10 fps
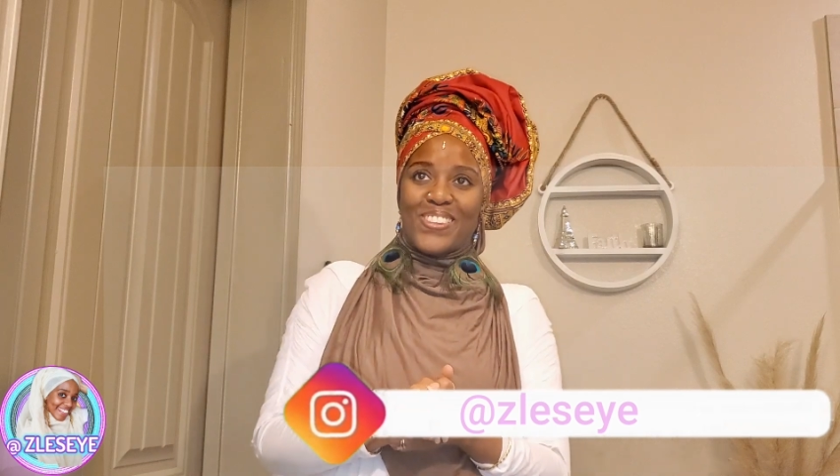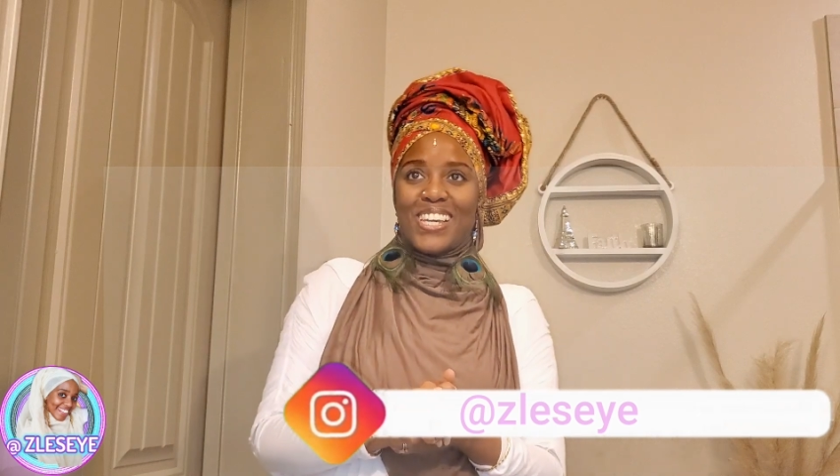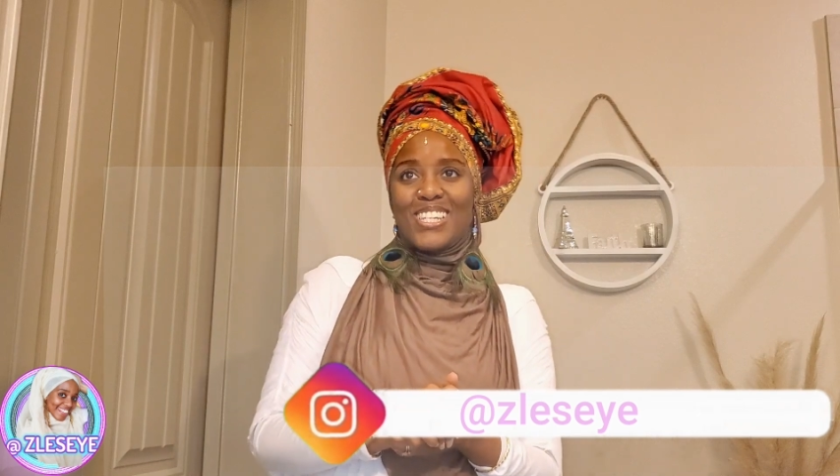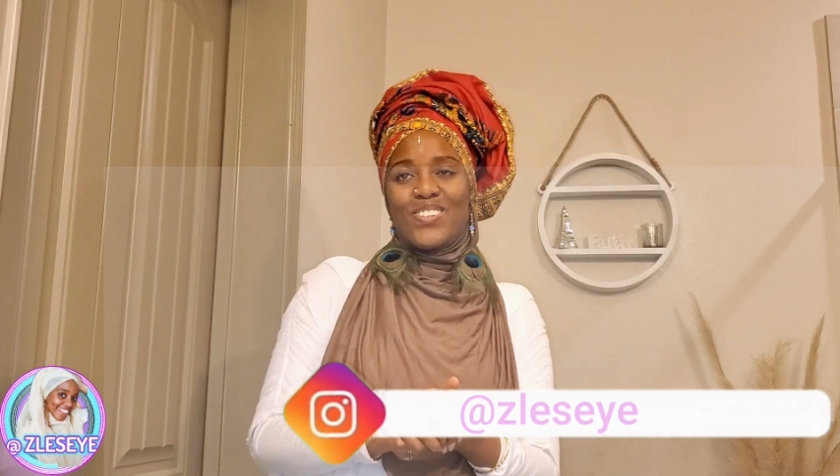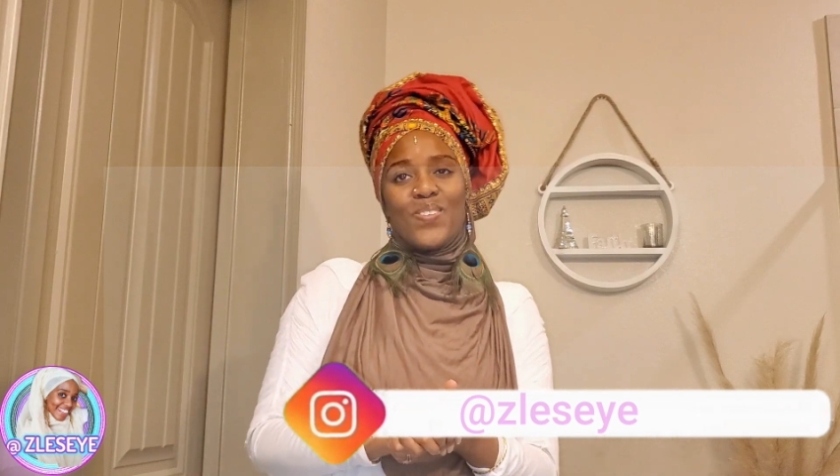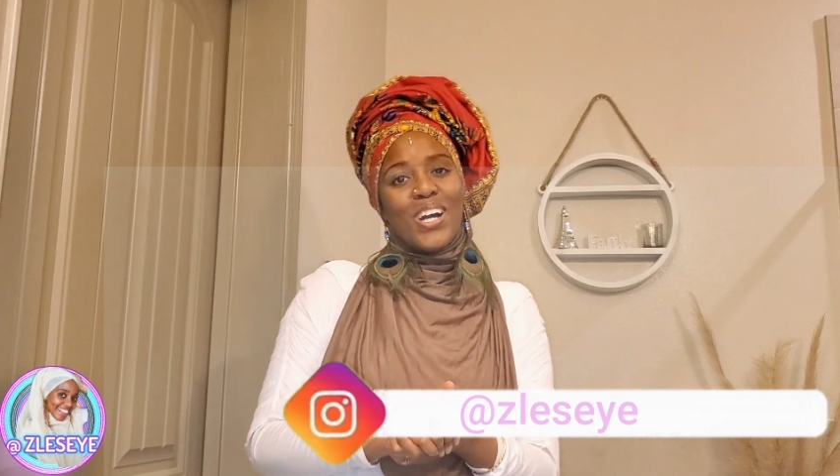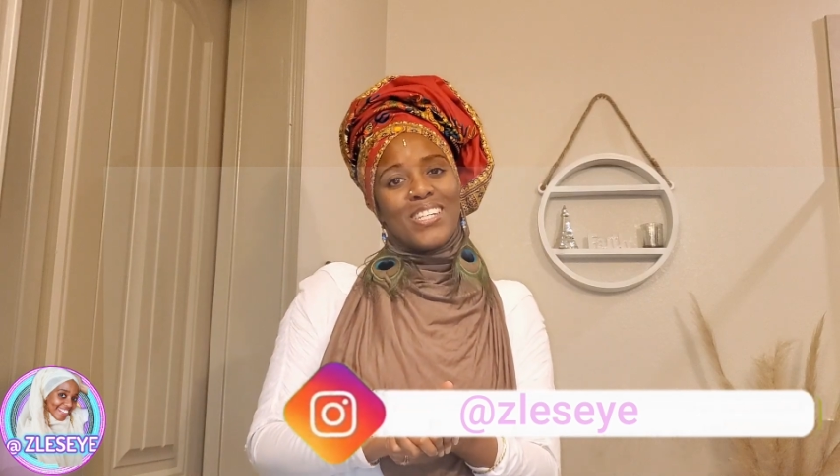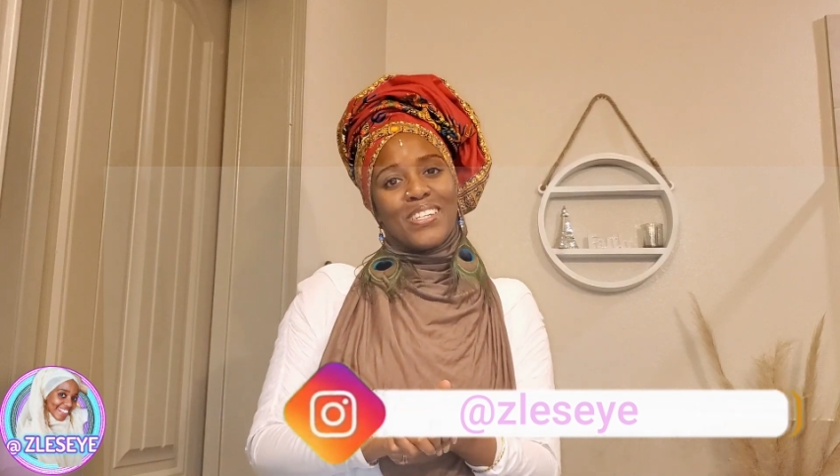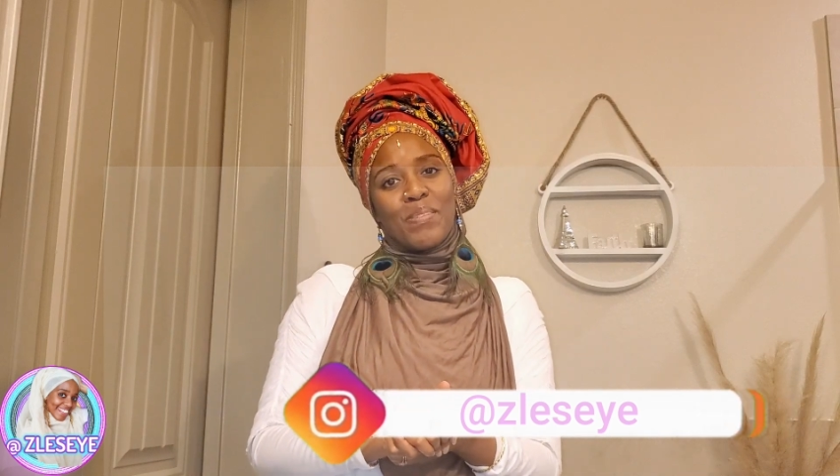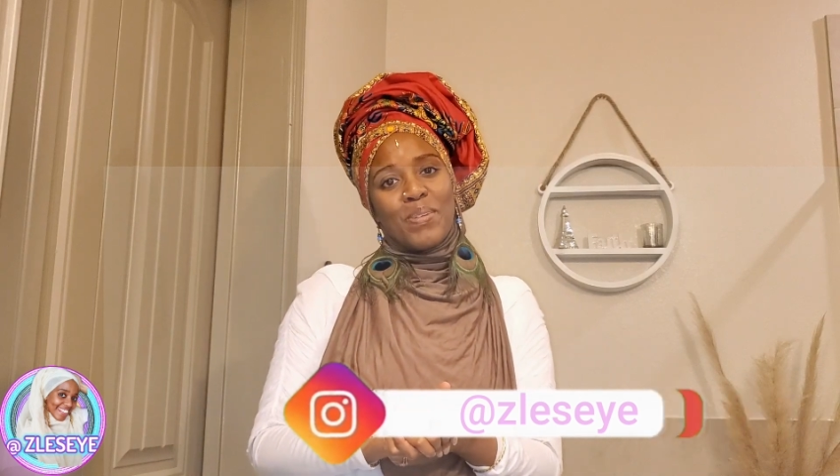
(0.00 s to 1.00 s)
Thanks for
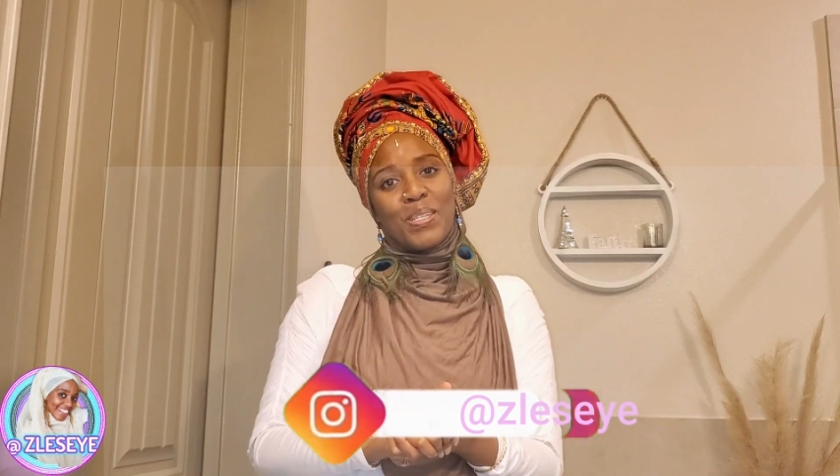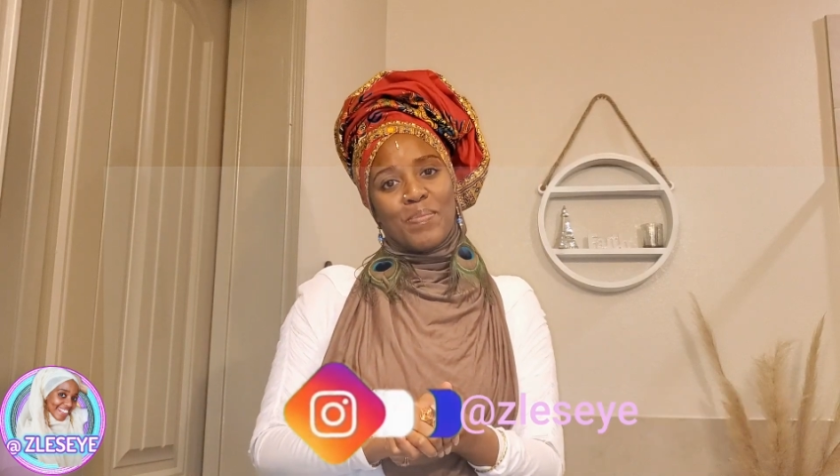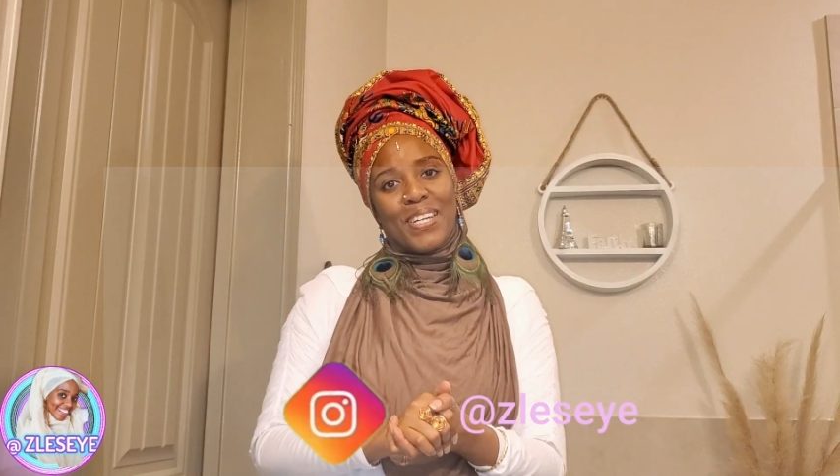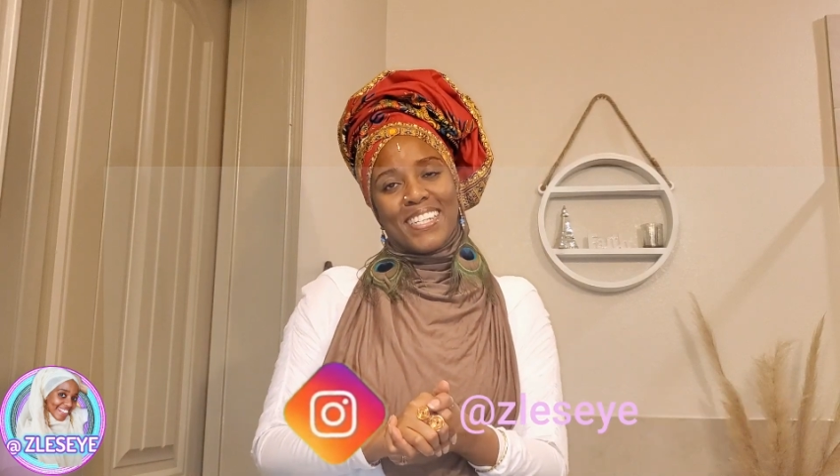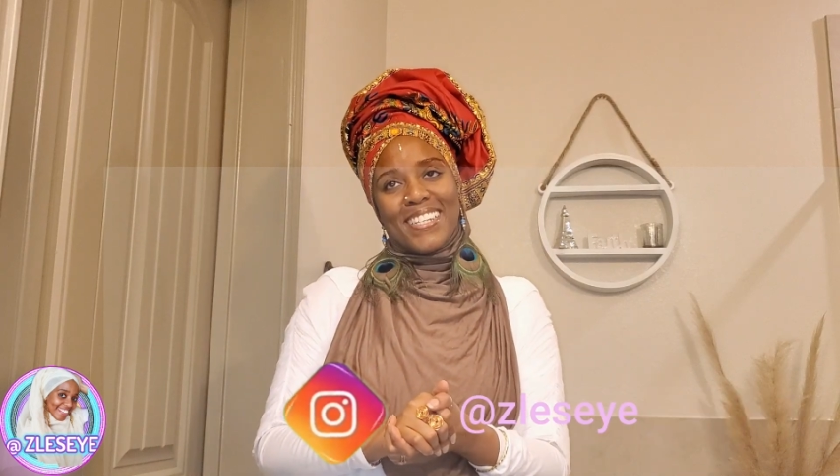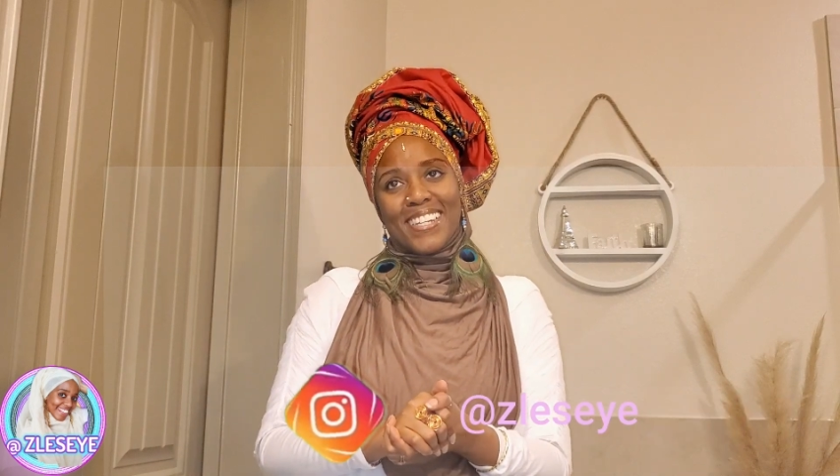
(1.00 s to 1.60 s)
watching. Peace, blessings,